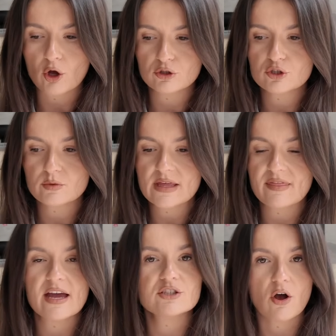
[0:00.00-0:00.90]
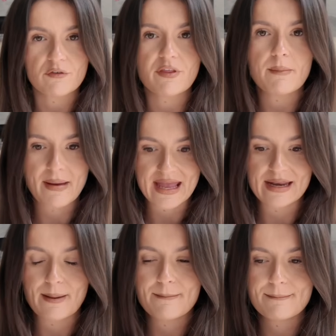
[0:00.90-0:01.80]
ensuite that is off the
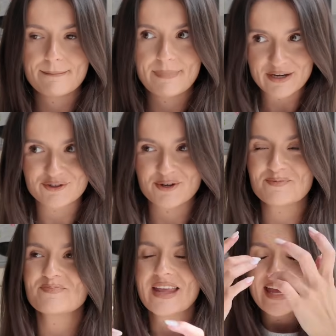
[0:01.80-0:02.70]
main bedroom.